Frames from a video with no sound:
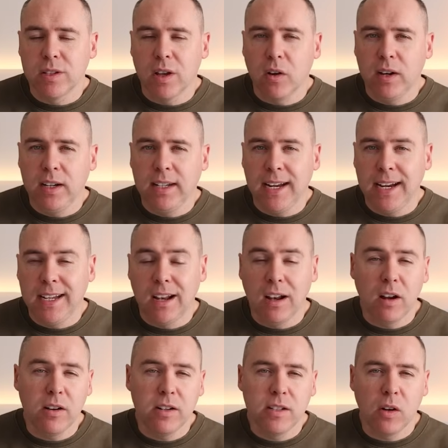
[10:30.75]
that I need
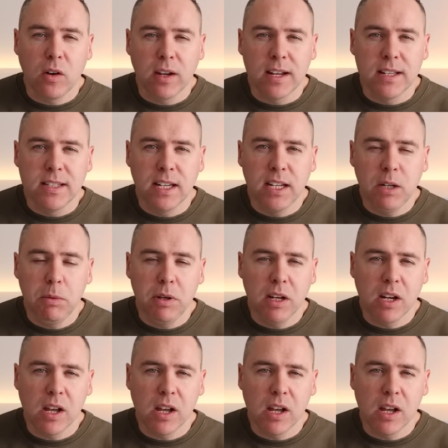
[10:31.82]
alongside continuing the